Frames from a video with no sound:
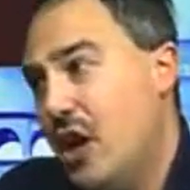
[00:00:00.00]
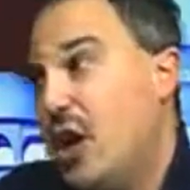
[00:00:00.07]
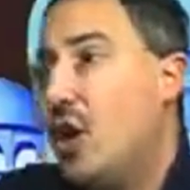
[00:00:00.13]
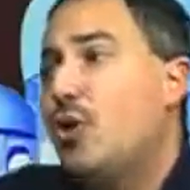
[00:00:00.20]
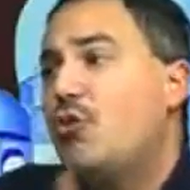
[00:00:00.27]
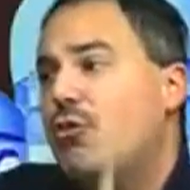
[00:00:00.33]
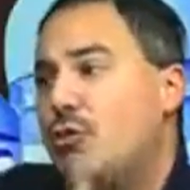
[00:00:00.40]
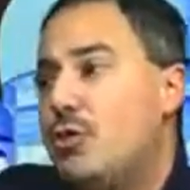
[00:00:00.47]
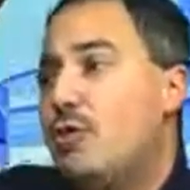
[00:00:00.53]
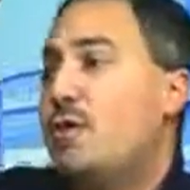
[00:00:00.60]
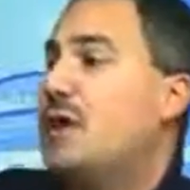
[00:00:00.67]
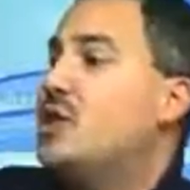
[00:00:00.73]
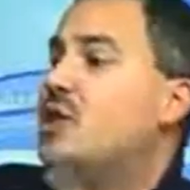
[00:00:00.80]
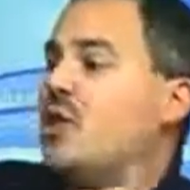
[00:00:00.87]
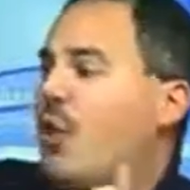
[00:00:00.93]
Mm-hmm.
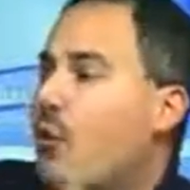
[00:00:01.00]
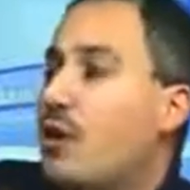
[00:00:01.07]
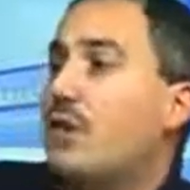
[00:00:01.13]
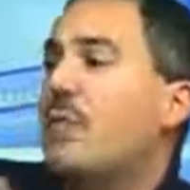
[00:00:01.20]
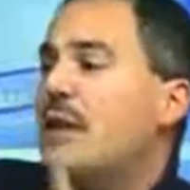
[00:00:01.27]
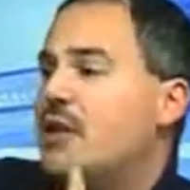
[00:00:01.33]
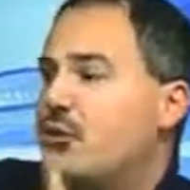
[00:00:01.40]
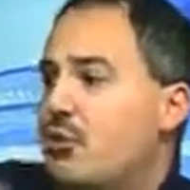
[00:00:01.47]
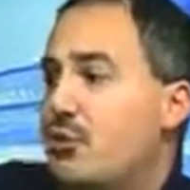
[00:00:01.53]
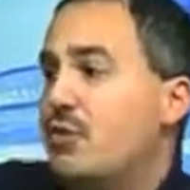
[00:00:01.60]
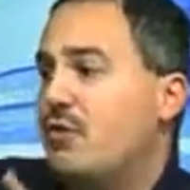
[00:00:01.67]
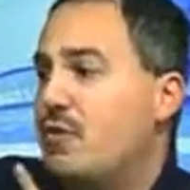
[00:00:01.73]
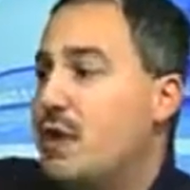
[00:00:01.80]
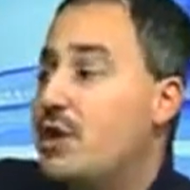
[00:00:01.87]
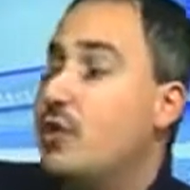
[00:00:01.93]
Crucifixion only means
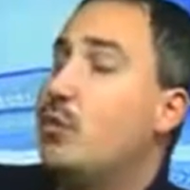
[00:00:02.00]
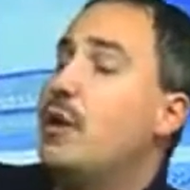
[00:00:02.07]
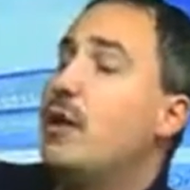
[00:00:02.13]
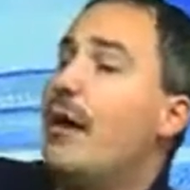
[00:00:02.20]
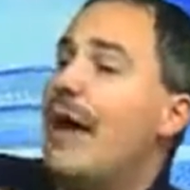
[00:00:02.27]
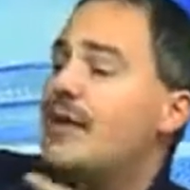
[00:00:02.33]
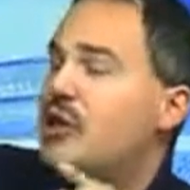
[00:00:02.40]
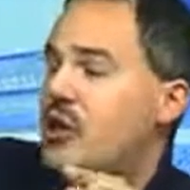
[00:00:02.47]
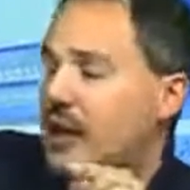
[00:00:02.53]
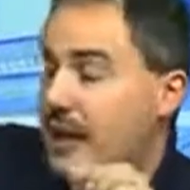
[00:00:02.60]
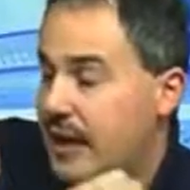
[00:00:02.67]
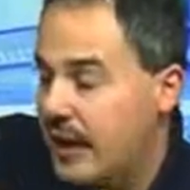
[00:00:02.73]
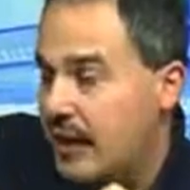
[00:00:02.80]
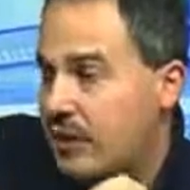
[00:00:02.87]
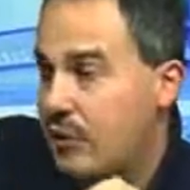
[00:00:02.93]
crucifixion when they're actually
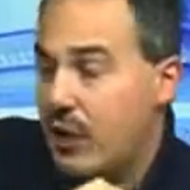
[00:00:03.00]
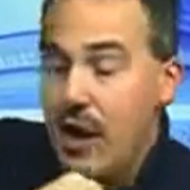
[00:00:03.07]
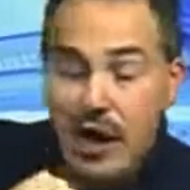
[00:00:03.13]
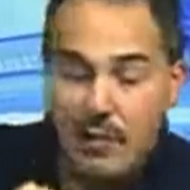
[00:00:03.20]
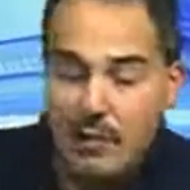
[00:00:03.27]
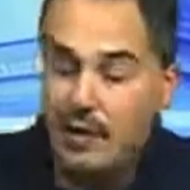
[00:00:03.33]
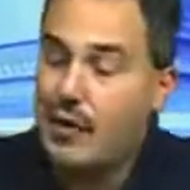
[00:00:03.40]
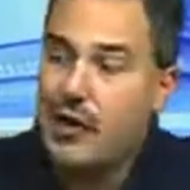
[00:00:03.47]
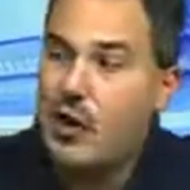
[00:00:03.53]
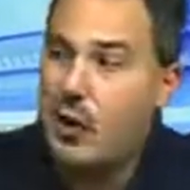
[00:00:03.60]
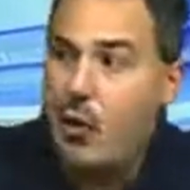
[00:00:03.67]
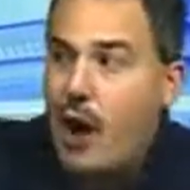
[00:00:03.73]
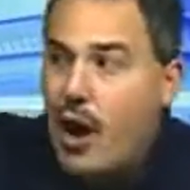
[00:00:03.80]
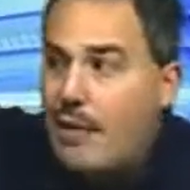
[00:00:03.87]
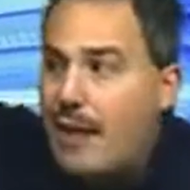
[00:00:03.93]
killed. Yeah. But the
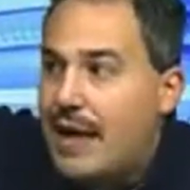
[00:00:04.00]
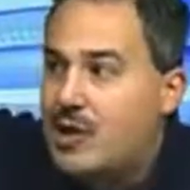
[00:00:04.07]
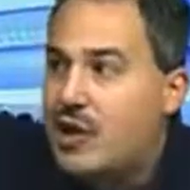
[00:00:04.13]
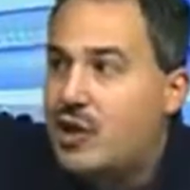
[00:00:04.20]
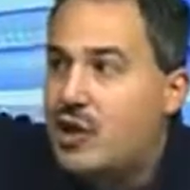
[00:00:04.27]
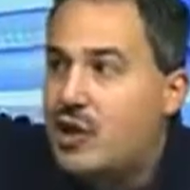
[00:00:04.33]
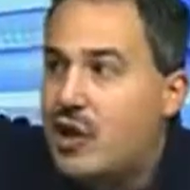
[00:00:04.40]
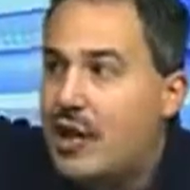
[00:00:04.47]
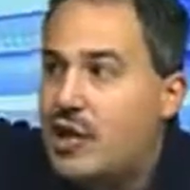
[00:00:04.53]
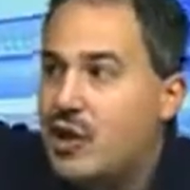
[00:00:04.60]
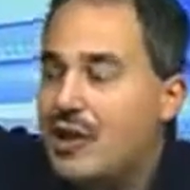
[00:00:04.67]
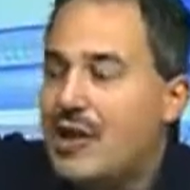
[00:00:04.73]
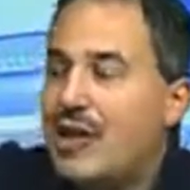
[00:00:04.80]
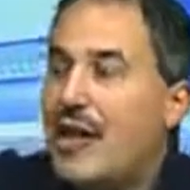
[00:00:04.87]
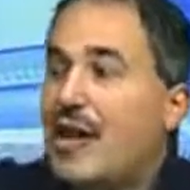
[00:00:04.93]
Quran makes a
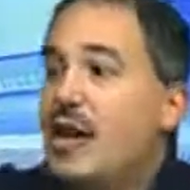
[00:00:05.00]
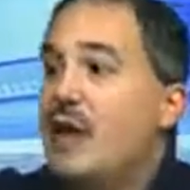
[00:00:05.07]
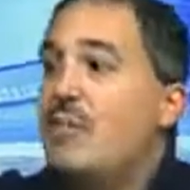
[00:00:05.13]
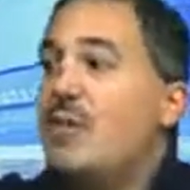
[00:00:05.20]
distinction yeah.